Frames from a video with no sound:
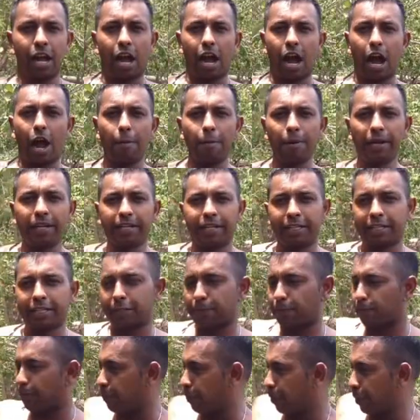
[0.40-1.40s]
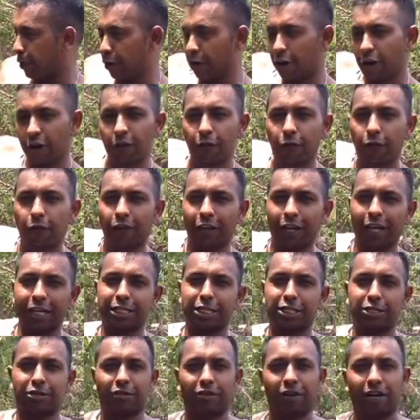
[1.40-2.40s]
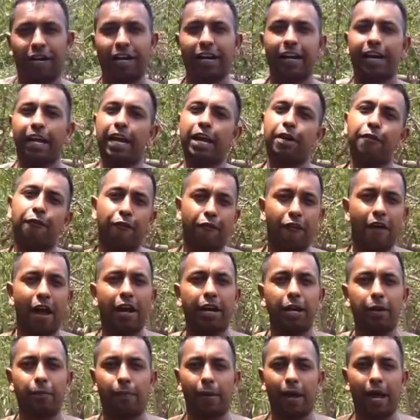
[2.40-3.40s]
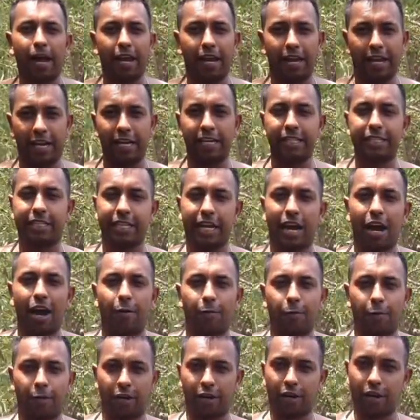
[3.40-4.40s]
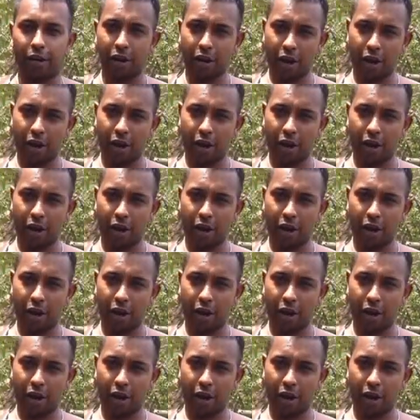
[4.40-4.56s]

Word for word: I'm in this beautiful estuary in Fannie Bay in Darwin.